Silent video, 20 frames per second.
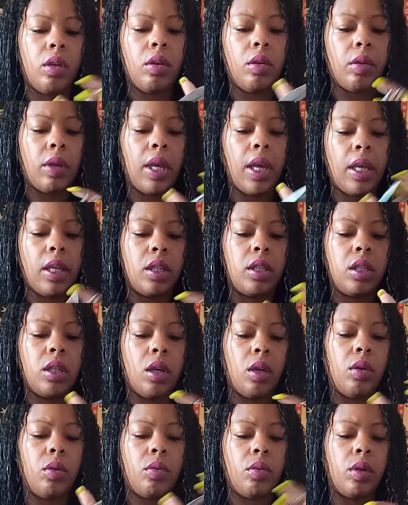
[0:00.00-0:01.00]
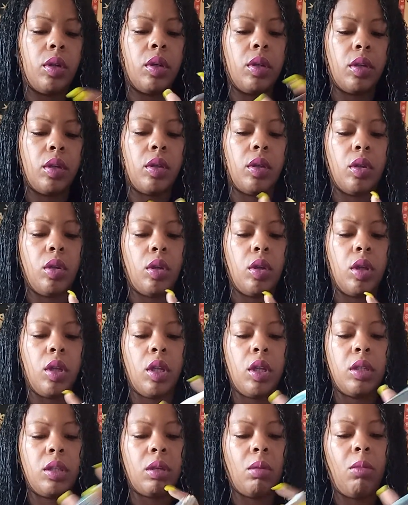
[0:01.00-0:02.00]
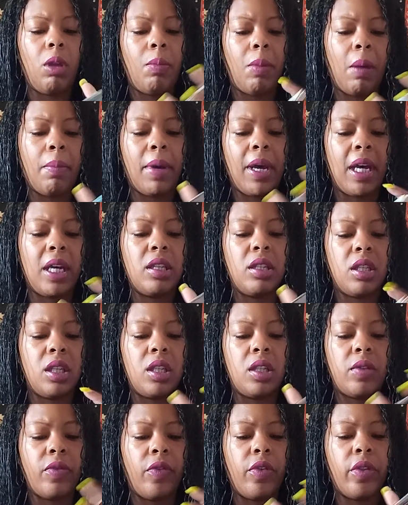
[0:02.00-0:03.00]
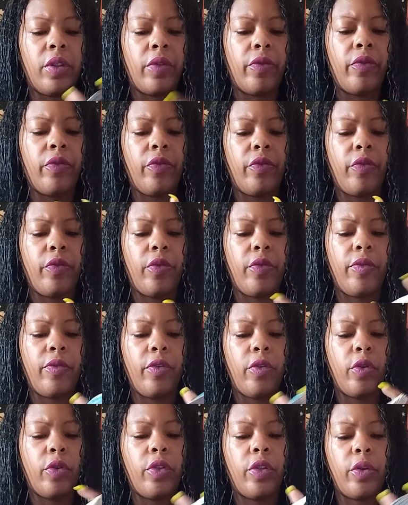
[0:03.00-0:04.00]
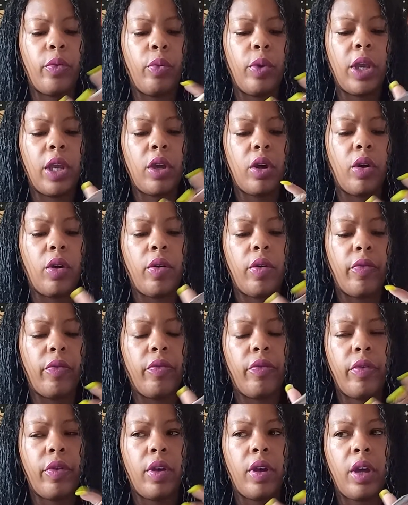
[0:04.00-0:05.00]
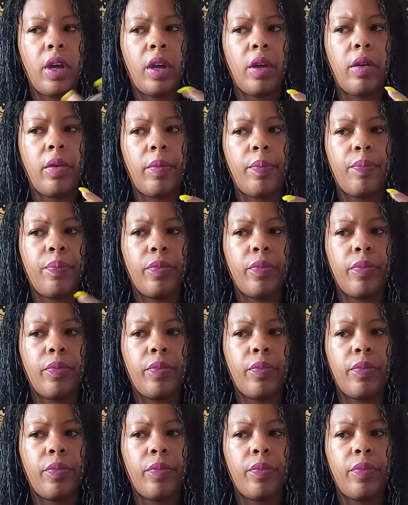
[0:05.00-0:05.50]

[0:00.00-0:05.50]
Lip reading: Okay, so tell me about Pisces for the week of the